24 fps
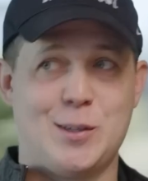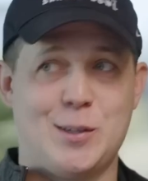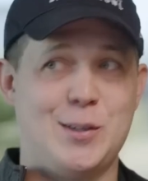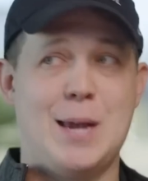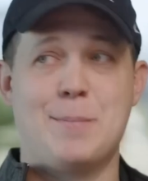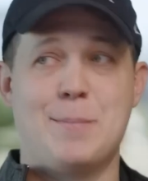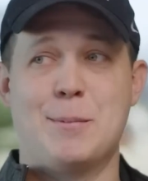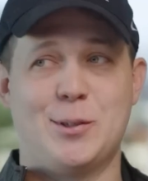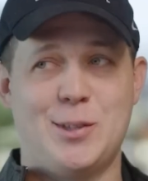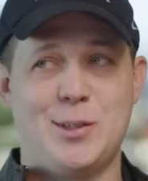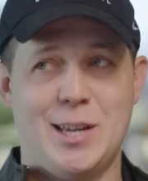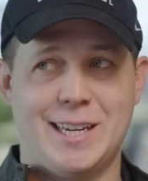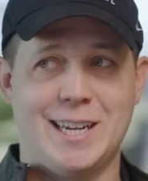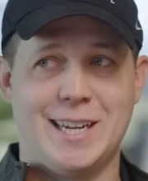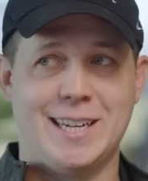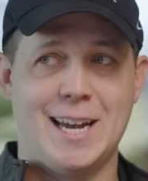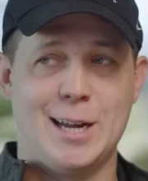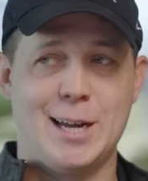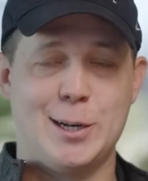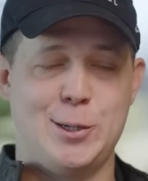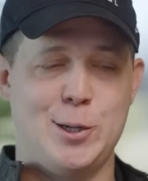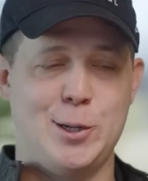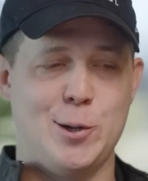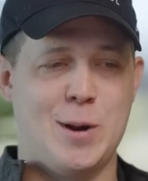same mistake
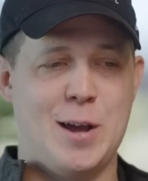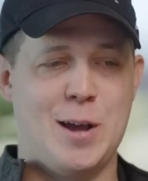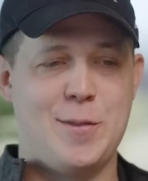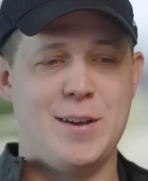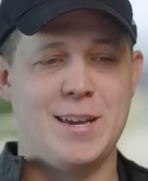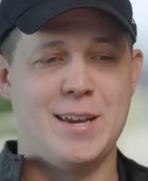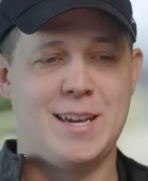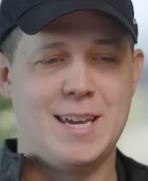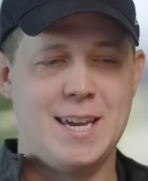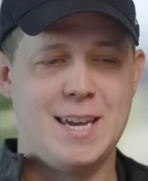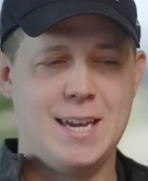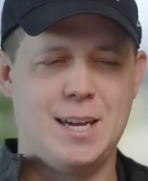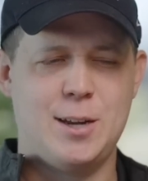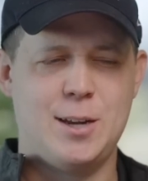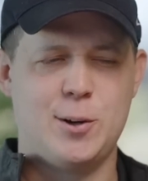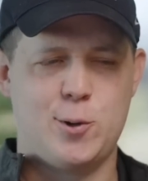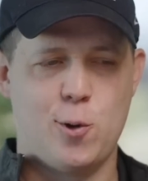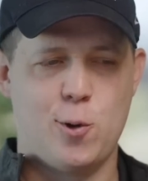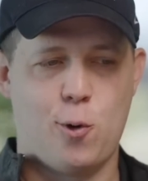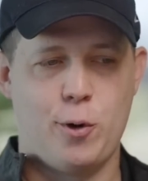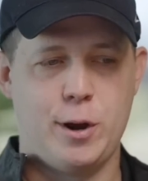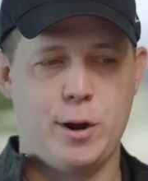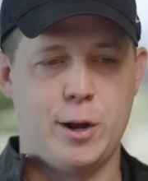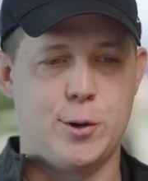again, too. And I think he and
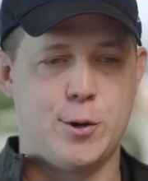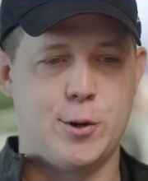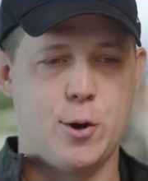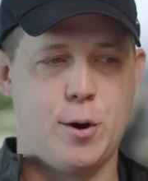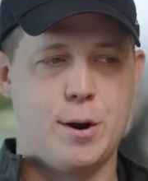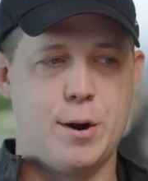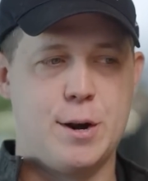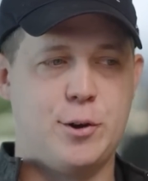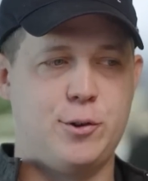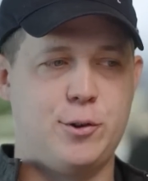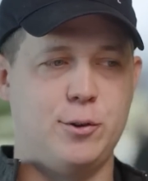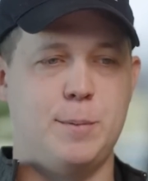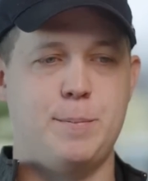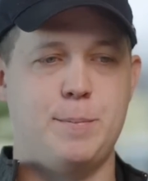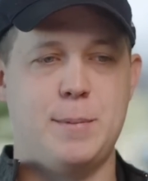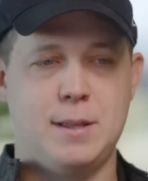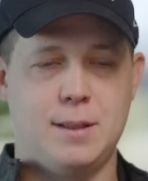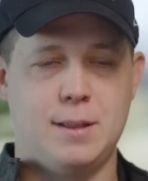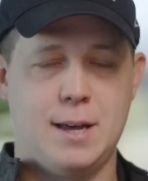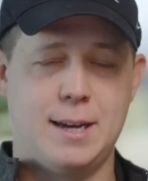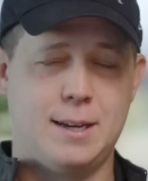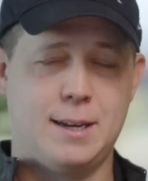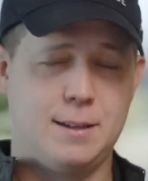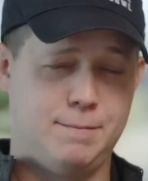Dorian don't initially be
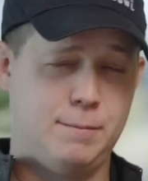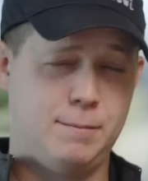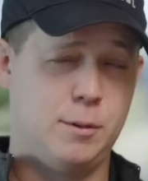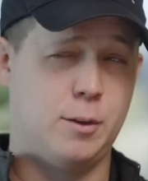like,